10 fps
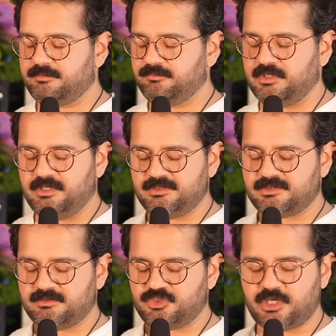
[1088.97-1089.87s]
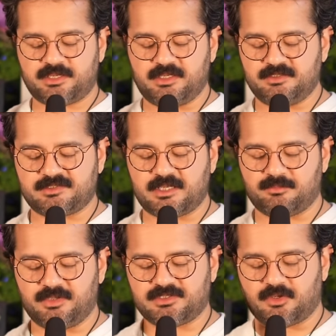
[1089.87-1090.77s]
these check-in
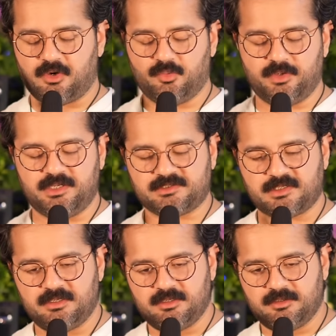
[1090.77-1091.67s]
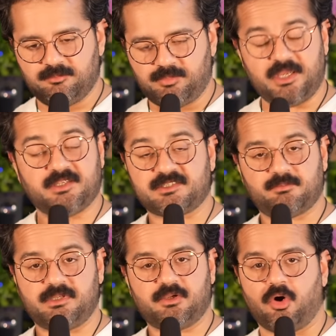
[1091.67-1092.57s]
segments always
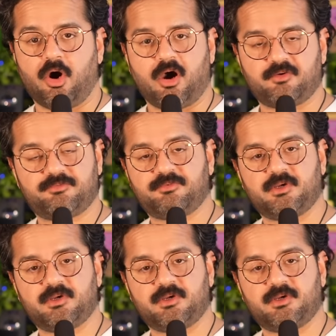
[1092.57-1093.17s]
piss me off.